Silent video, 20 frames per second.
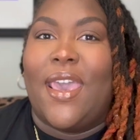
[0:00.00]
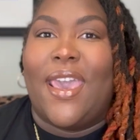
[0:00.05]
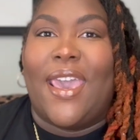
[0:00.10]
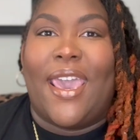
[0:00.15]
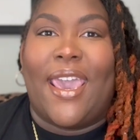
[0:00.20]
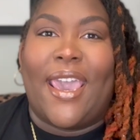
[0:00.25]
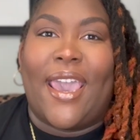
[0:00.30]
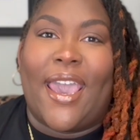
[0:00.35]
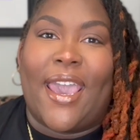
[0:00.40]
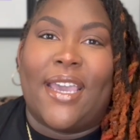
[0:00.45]

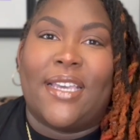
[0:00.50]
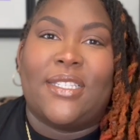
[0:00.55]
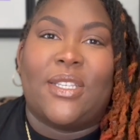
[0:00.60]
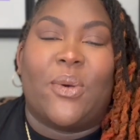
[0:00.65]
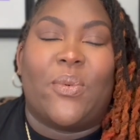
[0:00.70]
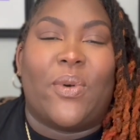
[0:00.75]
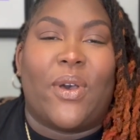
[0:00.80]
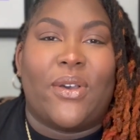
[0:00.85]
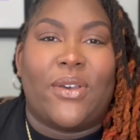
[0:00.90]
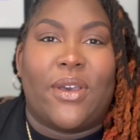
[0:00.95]
Hey guys,
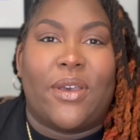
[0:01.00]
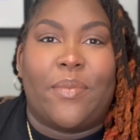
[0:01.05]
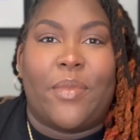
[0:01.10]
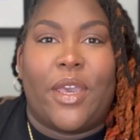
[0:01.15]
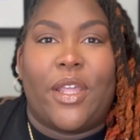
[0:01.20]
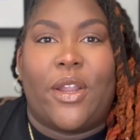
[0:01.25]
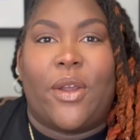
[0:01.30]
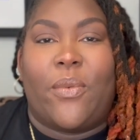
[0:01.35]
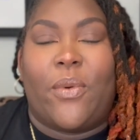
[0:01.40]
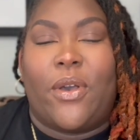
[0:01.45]

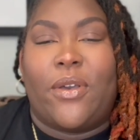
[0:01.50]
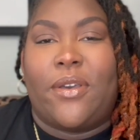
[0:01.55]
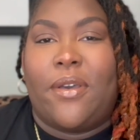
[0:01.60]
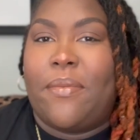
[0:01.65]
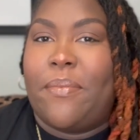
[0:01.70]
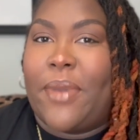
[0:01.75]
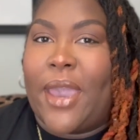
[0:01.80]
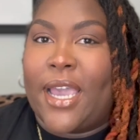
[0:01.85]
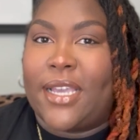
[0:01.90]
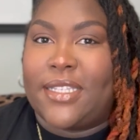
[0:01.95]

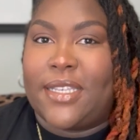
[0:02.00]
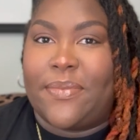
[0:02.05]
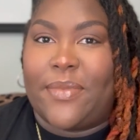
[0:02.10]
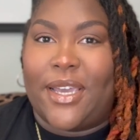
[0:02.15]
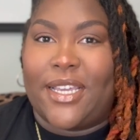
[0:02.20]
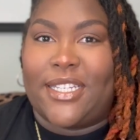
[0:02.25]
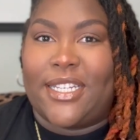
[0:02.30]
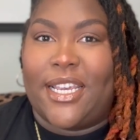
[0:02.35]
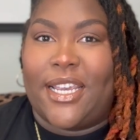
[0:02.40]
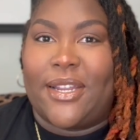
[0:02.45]
welcome back to my
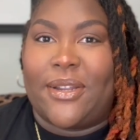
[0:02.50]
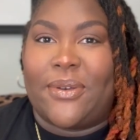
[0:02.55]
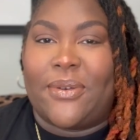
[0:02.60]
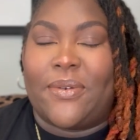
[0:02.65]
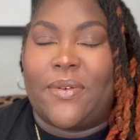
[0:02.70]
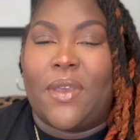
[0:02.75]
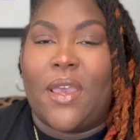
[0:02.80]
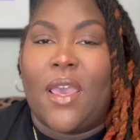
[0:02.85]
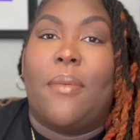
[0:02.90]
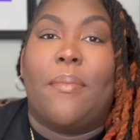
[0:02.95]
channel.